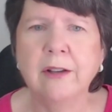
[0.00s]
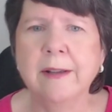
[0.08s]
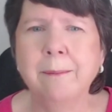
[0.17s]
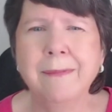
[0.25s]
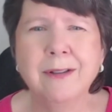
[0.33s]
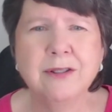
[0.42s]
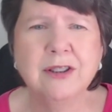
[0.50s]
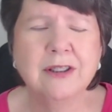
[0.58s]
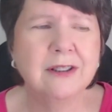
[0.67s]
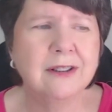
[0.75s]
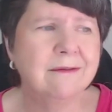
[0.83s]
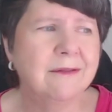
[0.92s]
And
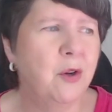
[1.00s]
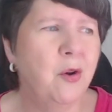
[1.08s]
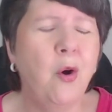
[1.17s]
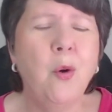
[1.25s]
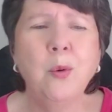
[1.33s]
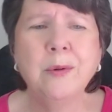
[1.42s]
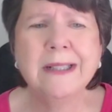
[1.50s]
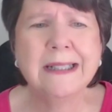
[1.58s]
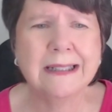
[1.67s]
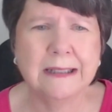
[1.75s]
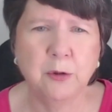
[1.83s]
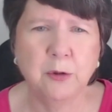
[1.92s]
Milton only
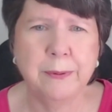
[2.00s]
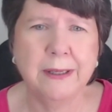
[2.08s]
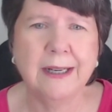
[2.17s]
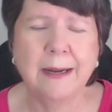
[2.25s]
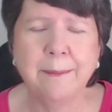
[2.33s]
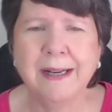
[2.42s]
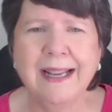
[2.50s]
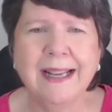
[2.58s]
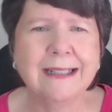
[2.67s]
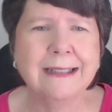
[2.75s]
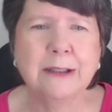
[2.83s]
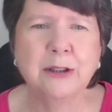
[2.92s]
a little bit. I mean, I
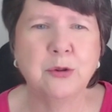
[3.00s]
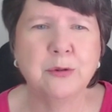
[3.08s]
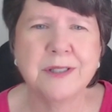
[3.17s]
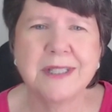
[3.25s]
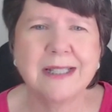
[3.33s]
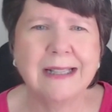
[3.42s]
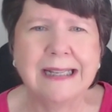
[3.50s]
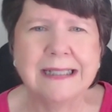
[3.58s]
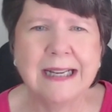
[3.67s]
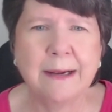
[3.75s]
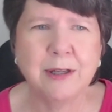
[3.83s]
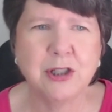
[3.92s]
had a little slight
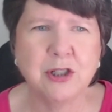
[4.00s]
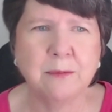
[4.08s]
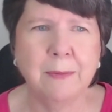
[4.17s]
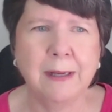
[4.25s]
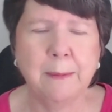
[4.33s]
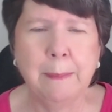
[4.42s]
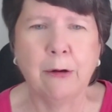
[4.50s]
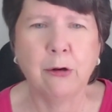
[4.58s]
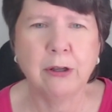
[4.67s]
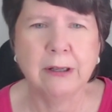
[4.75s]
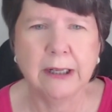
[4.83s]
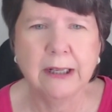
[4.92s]
damage in my
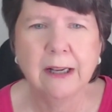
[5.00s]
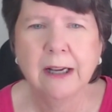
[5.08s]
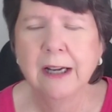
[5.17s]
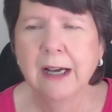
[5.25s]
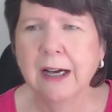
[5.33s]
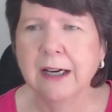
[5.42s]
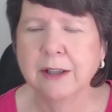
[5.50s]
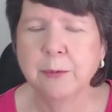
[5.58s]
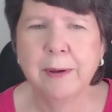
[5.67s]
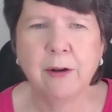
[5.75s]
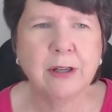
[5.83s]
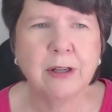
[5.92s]
balcony. The
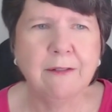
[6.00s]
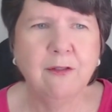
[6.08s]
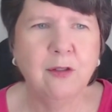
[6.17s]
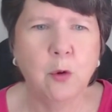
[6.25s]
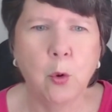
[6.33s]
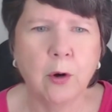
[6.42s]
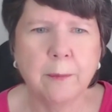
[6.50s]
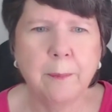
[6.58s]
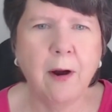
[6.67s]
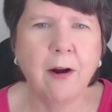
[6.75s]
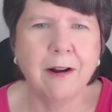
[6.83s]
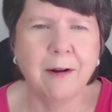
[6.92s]
balcony floor,
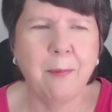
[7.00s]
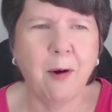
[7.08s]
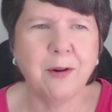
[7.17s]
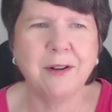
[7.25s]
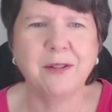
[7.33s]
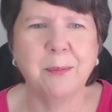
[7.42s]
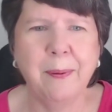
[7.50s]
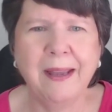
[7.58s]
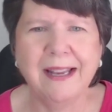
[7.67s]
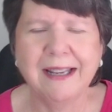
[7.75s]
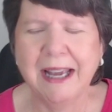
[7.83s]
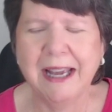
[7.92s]
part of the
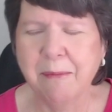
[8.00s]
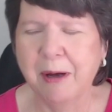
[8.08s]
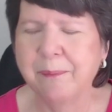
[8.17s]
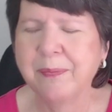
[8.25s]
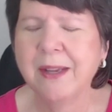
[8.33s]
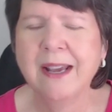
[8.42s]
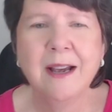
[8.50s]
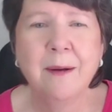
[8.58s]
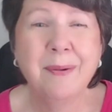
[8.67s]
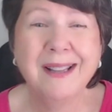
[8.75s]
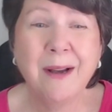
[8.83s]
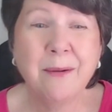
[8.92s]
paint came up,
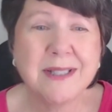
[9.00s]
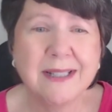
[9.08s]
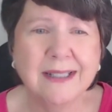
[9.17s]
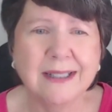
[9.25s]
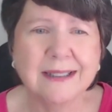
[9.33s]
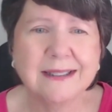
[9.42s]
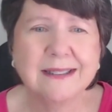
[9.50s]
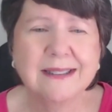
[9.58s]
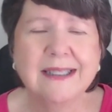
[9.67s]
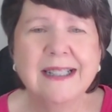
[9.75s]
but that was it.